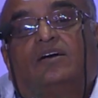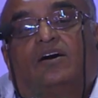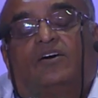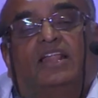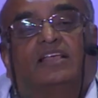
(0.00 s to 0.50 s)

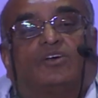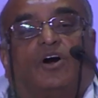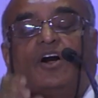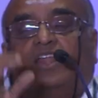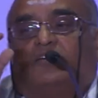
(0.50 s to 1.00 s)
Well, as
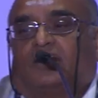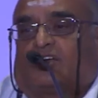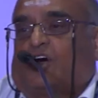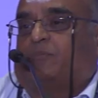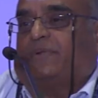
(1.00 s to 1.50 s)
all our
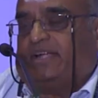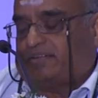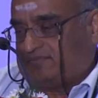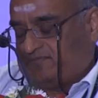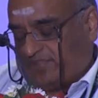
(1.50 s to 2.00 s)
corporate,
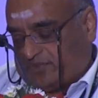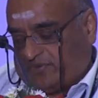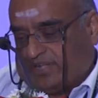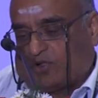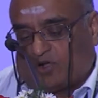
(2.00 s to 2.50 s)
which
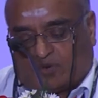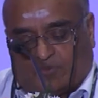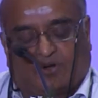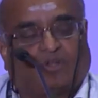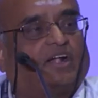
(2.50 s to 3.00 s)
we talk
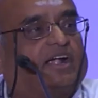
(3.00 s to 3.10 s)
about on a